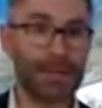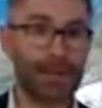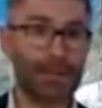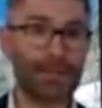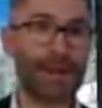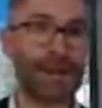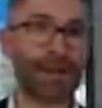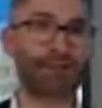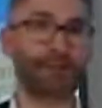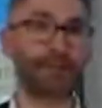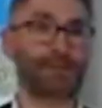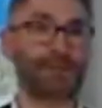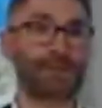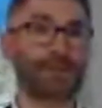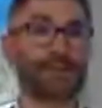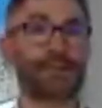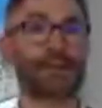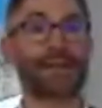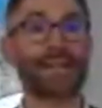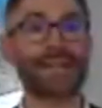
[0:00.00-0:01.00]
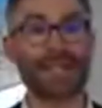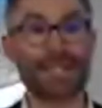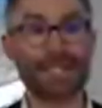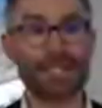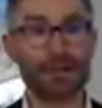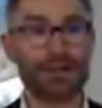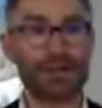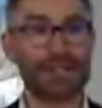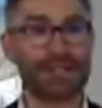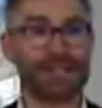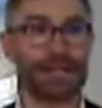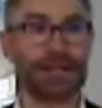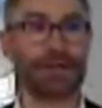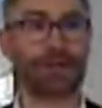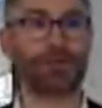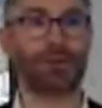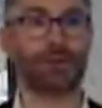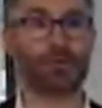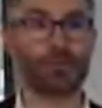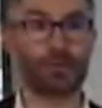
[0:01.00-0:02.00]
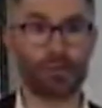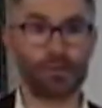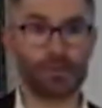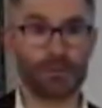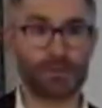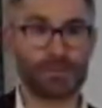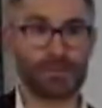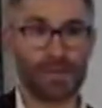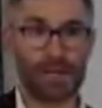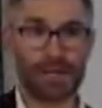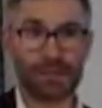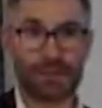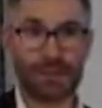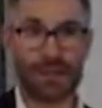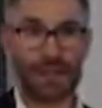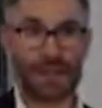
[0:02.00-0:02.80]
to your platforms, yes, you can set your own rules. That's